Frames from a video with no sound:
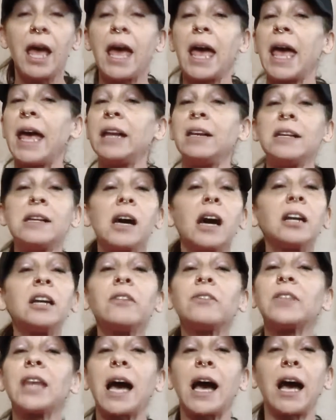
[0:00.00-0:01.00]
And none
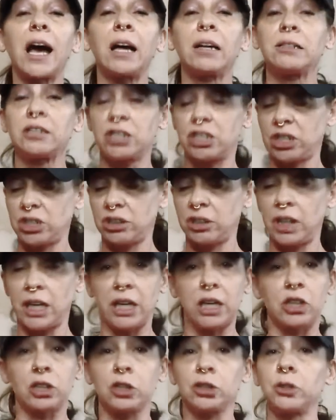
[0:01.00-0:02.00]
of that should
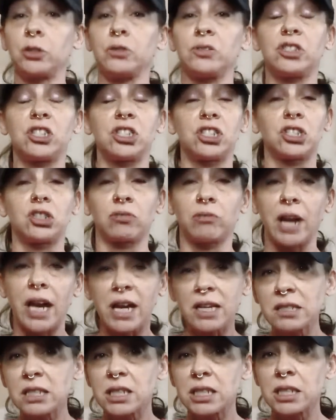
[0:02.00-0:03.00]
include
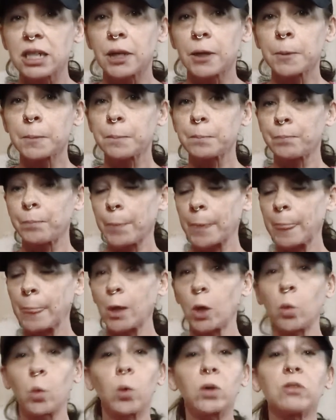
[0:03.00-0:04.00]
stress
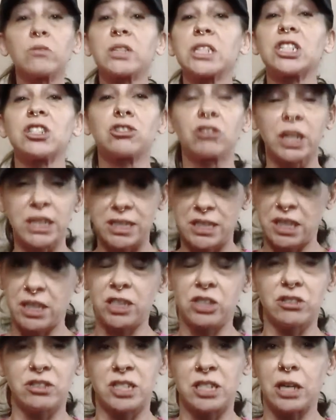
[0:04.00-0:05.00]
or restricting
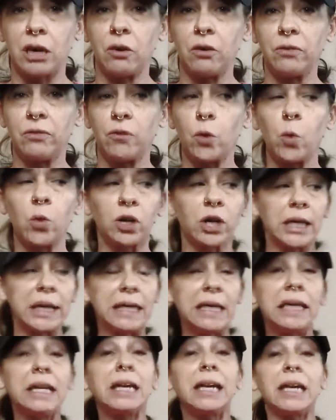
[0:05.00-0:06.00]
yourself or
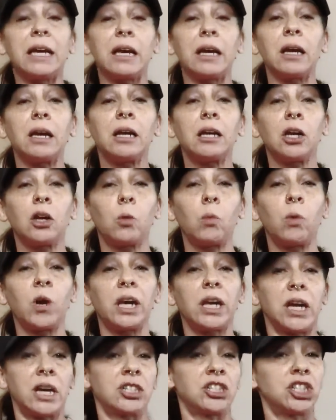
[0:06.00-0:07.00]
eating
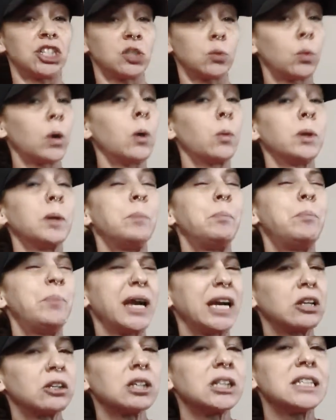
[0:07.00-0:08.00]
what would
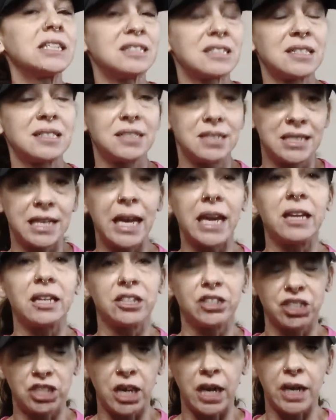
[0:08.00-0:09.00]
barely sustain
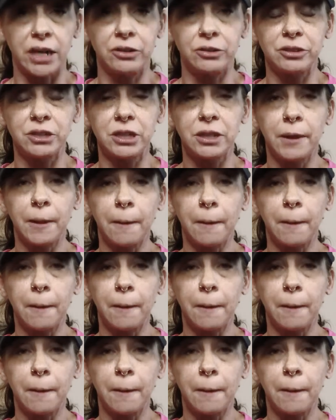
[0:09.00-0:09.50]
a child,